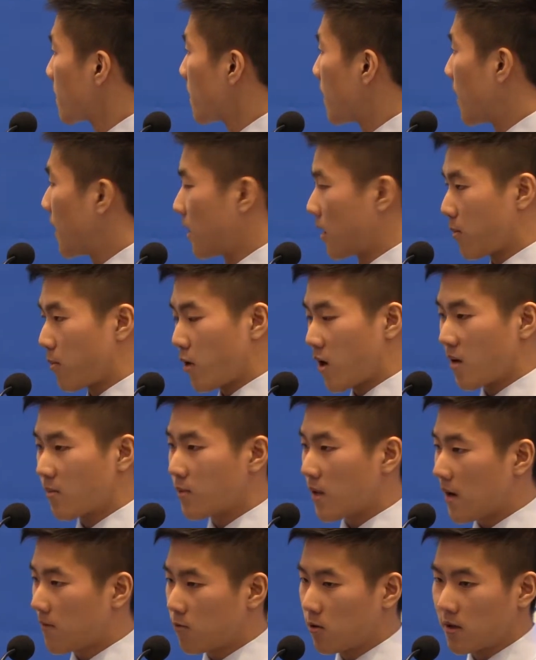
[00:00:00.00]
And our product
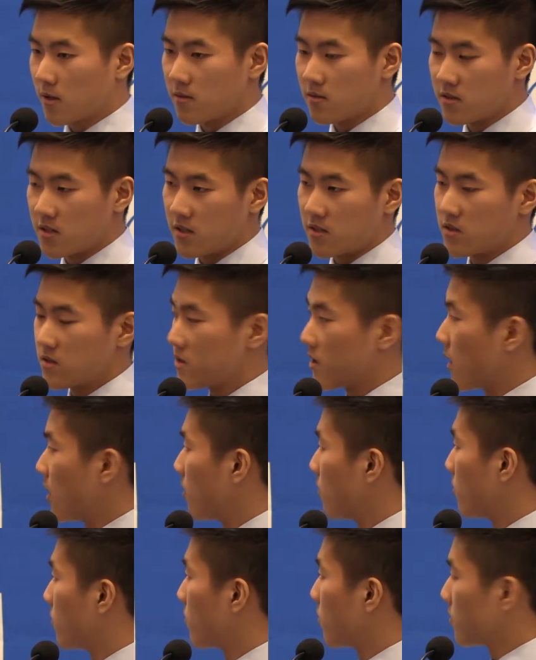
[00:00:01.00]
platform consists
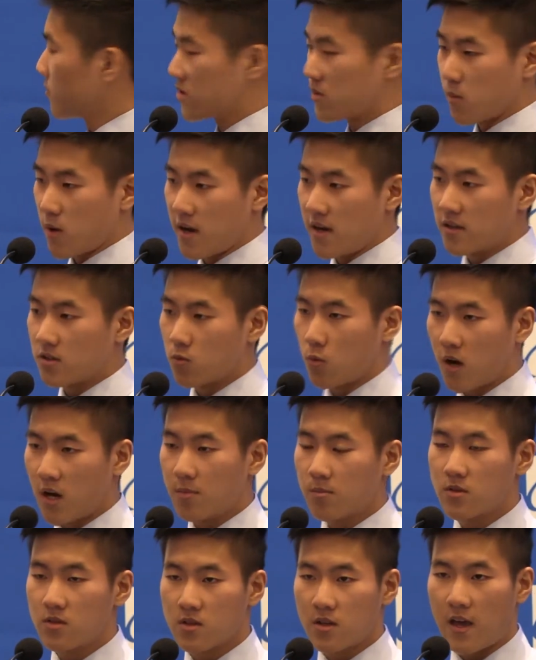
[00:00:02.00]
of sprays,
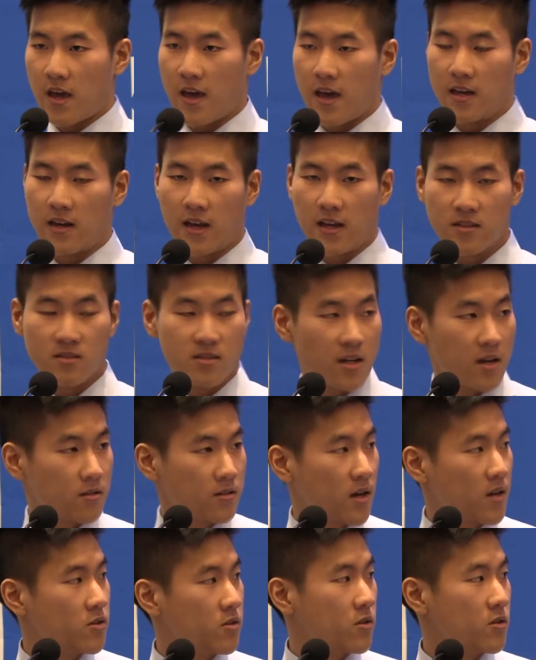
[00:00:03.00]
wipes, and hand
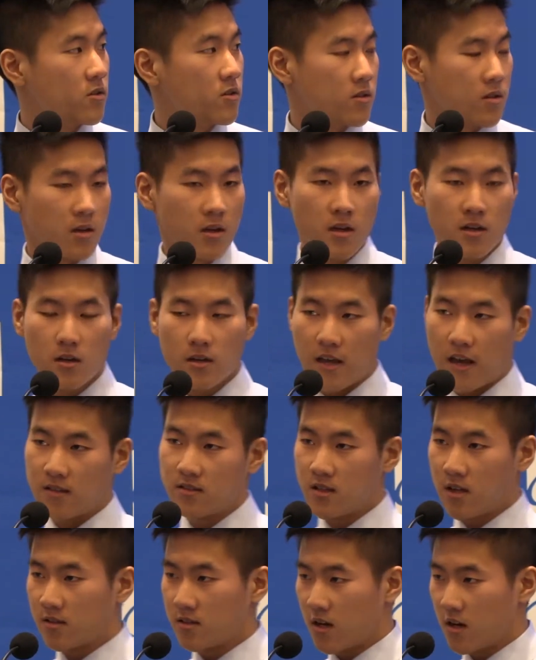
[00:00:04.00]
sanitizers. Hand
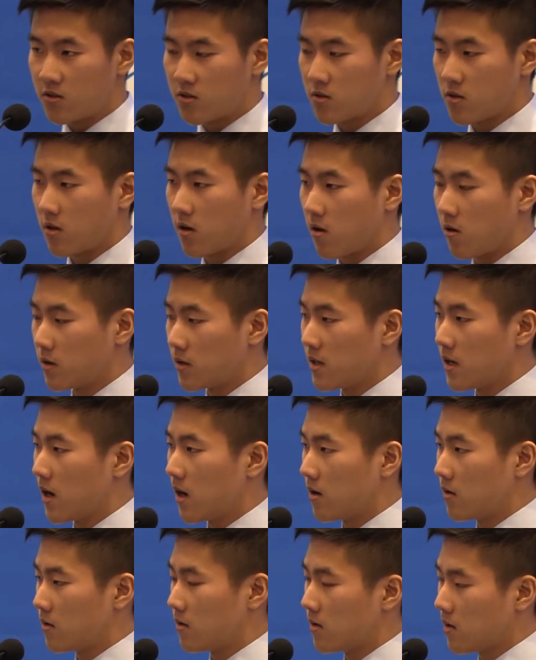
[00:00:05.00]
sanitizers are currently
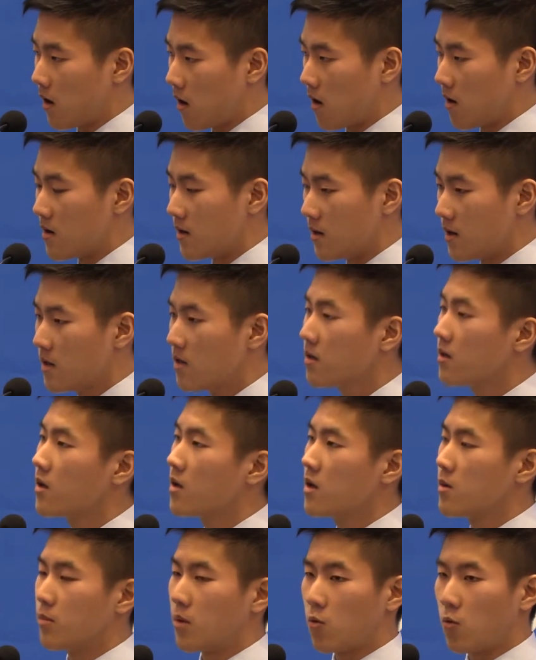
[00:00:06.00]
under R&D,
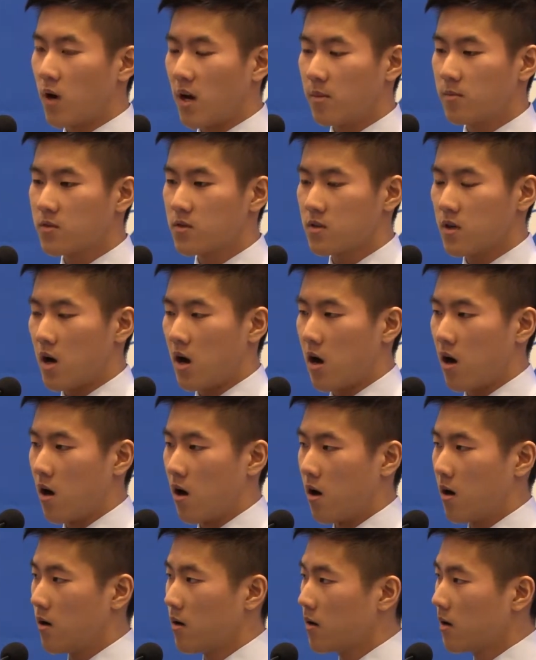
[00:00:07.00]
but wipes
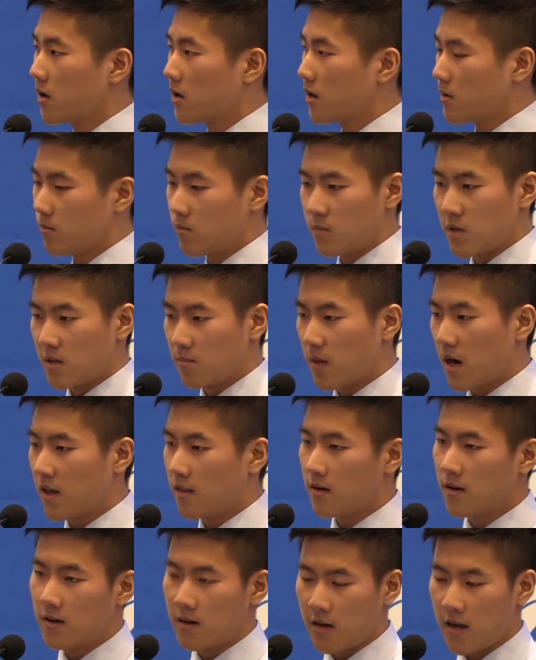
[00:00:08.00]
are being
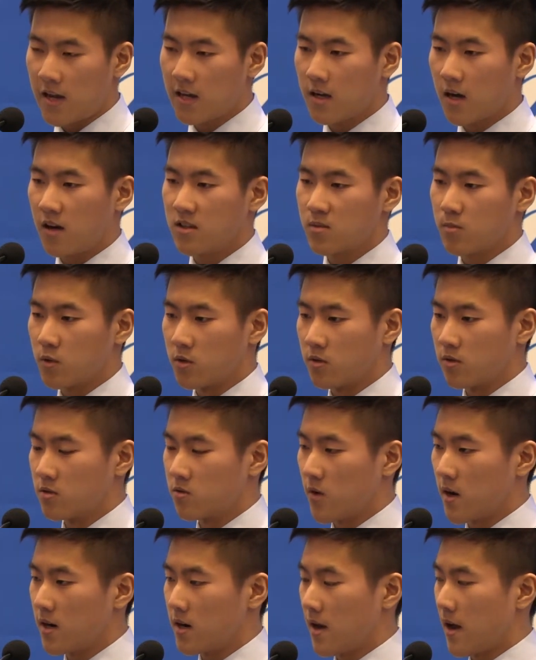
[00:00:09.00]
piloted in 8 hospitals
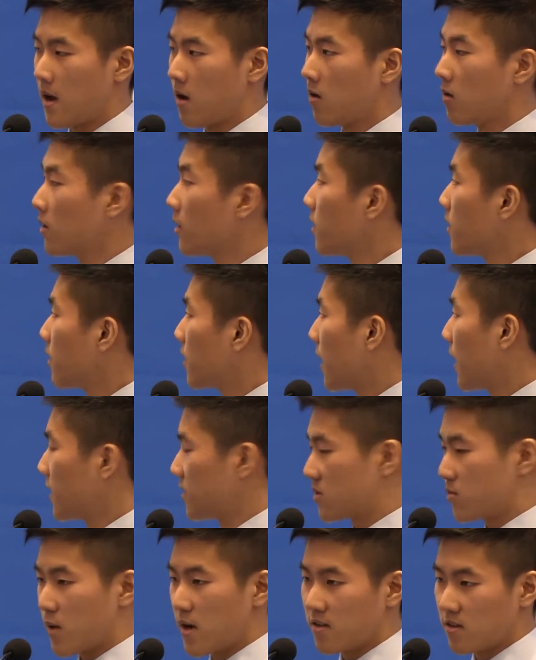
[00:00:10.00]
right now, and
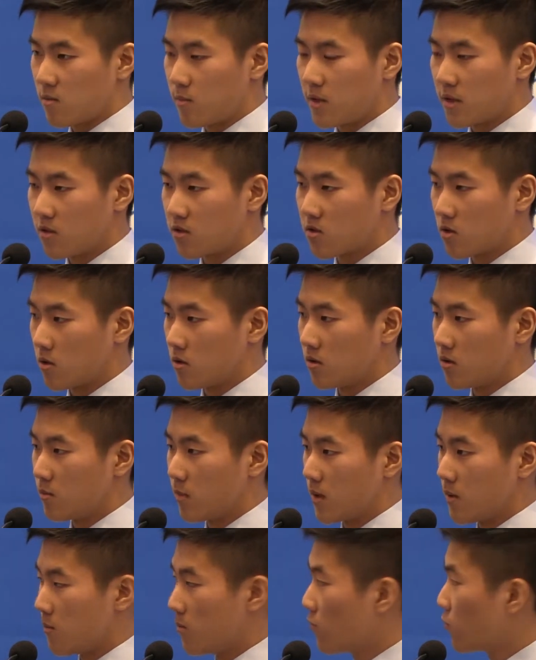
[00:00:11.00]
sprays are being sold.
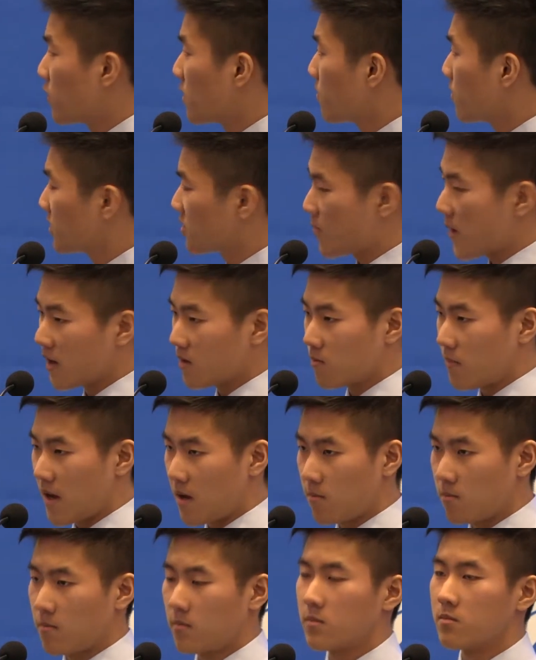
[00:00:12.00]
But we expect
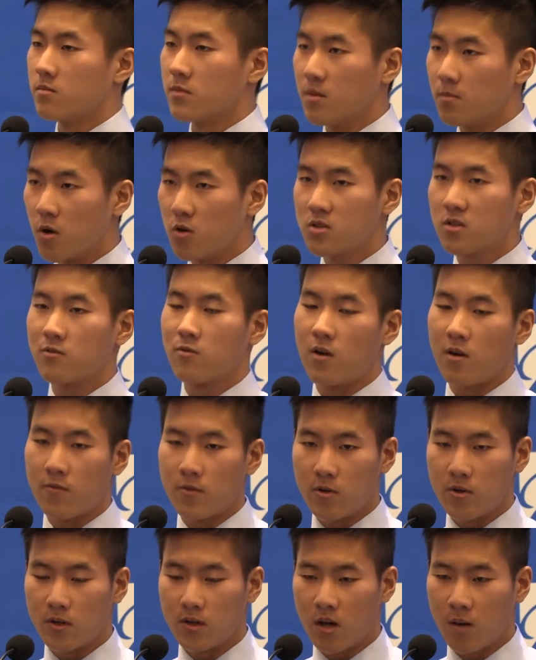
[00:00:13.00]
the most of the
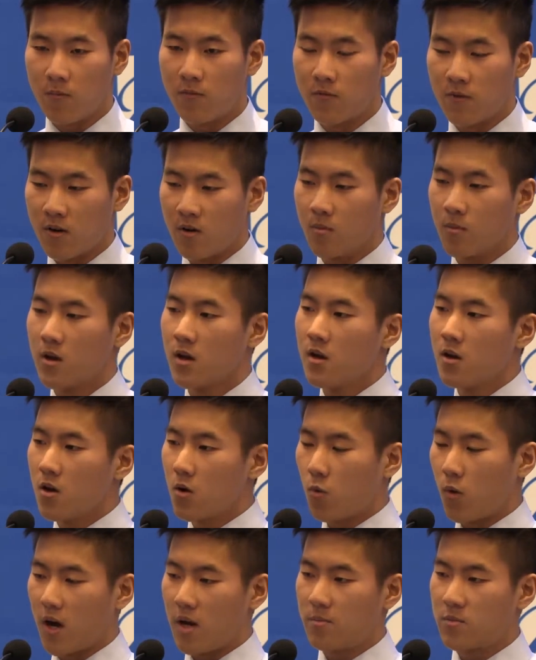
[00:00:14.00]
revenue to come from
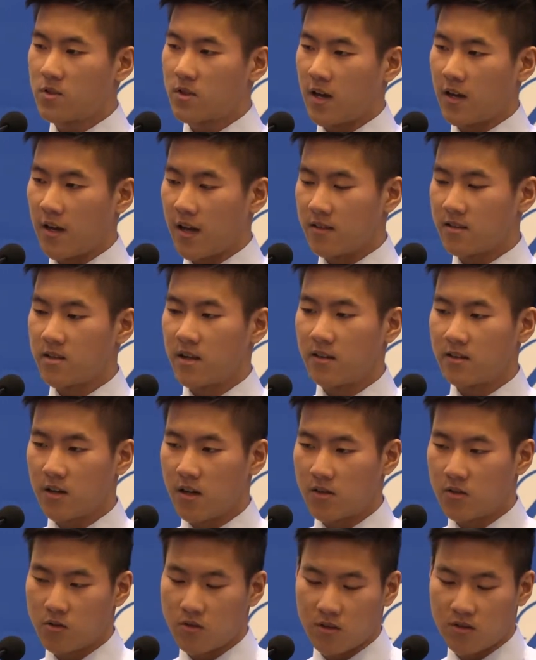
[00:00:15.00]
wipes and hand
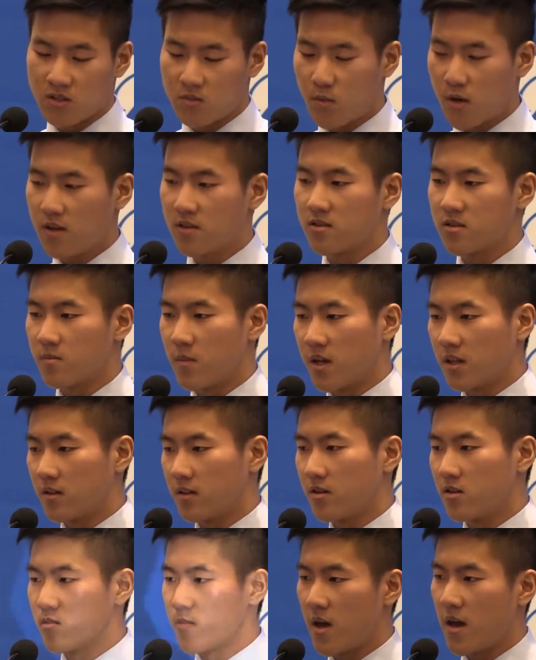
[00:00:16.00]
sanitizers, as sprays is mainly
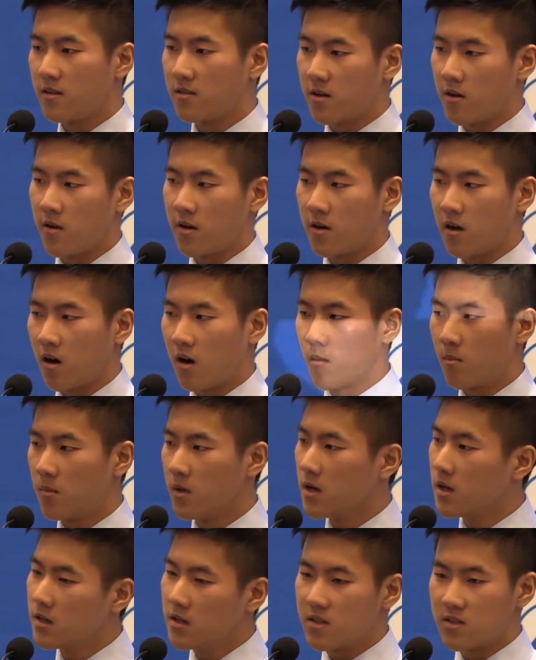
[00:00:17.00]
a humanitarian arm
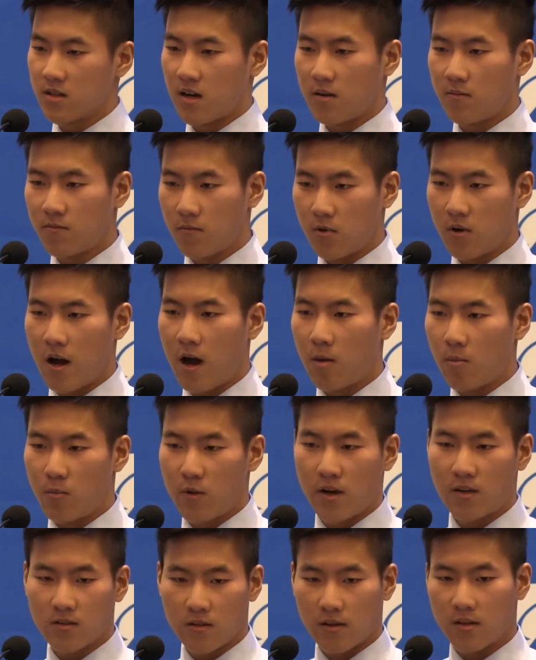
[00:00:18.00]
designed for
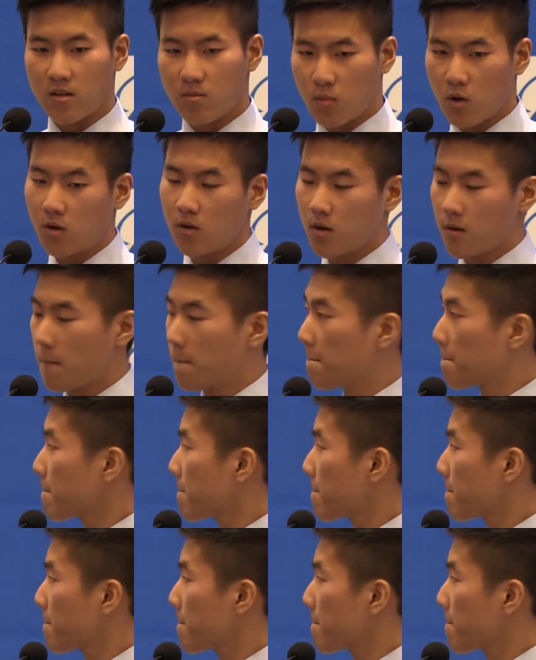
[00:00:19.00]
outbreaks like Ebola.